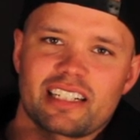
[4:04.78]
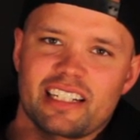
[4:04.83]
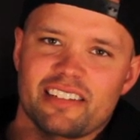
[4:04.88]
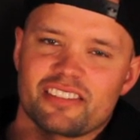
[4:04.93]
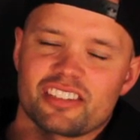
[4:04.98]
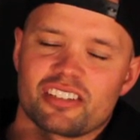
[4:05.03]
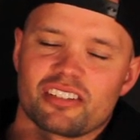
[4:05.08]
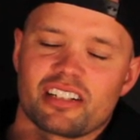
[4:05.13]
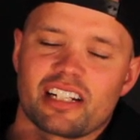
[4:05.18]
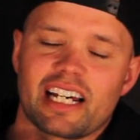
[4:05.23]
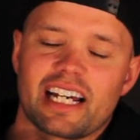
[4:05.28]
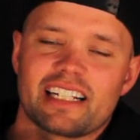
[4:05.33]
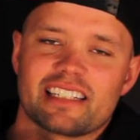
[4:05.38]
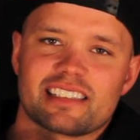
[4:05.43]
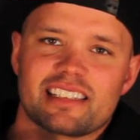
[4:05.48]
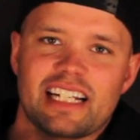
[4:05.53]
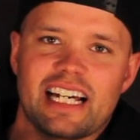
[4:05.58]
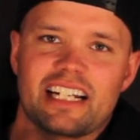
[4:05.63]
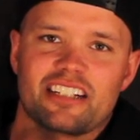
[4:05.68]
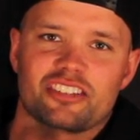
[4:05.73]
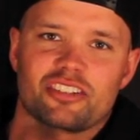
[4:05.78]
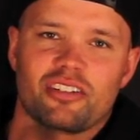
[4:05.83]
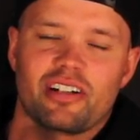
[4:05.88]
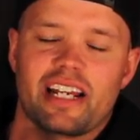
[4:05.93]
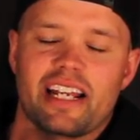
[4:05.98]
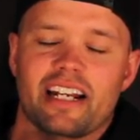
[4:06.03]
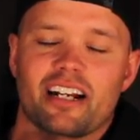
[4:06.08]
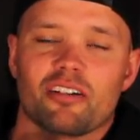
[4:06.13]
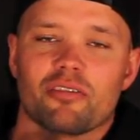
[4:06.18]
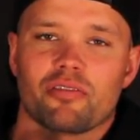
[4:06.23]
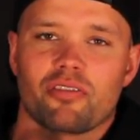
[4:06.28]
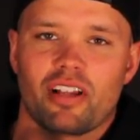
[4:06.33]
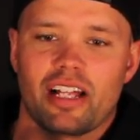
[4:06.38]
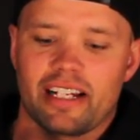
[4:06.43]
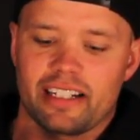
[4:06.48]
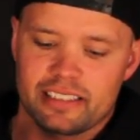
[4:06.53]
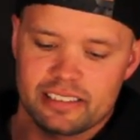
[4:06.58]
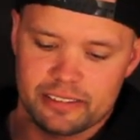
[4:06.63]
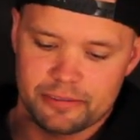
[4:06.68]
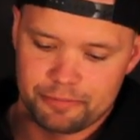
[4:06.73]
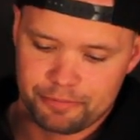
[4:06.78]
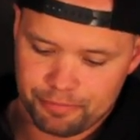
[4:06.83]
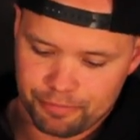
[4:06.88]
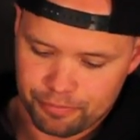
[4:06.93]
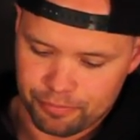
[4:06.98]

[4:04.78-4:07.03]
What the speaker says: and it gives you a nice natural ankle flex.